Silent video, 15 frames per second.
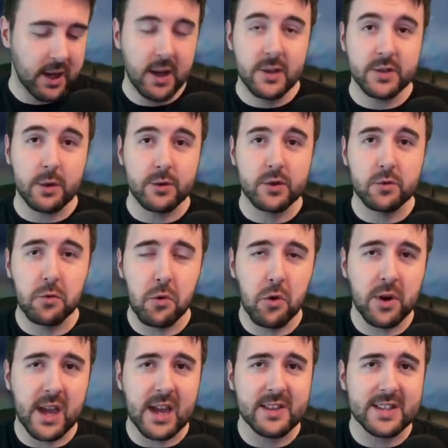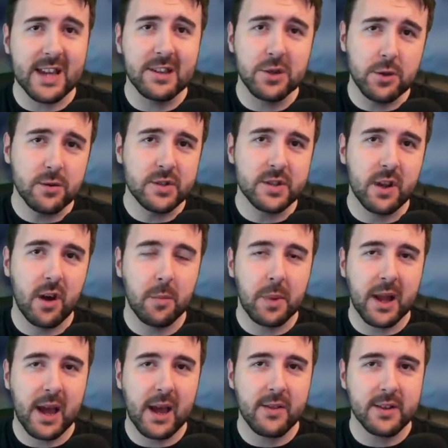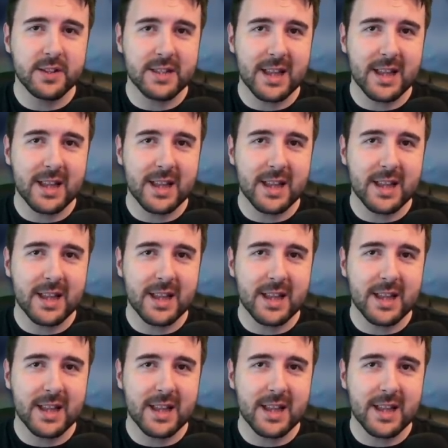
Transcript: So Skrorg is a new Star Player that's